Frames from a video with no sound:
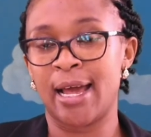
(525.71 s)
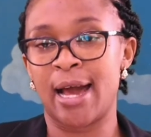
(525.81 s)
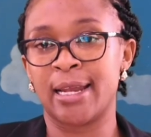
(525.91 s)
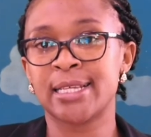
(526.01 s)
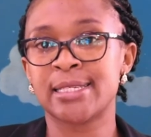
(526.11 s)

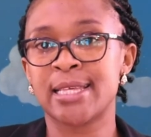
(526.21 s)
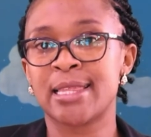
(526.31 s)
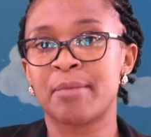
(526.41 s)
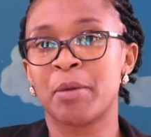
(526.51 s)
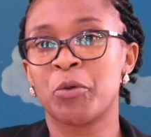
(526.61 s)
Let's say
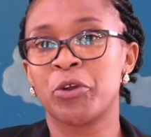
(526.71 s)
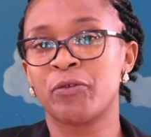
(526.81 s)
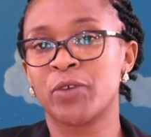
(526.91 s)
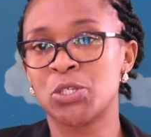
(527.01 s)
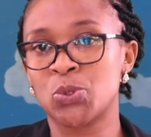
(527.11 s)
the
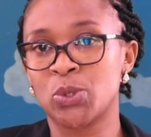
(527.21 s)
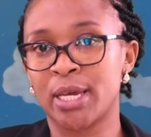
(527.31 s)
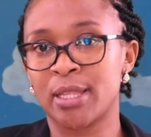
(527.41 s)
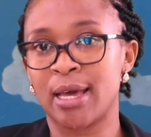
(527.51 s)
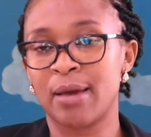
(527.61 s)
memory verse
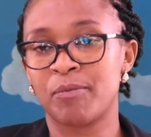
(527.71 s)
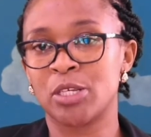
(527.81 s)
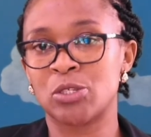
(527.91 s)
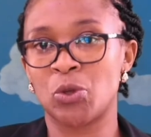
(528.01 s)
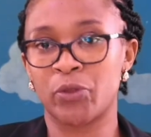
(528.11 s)
together.
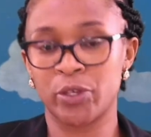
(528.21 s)
It's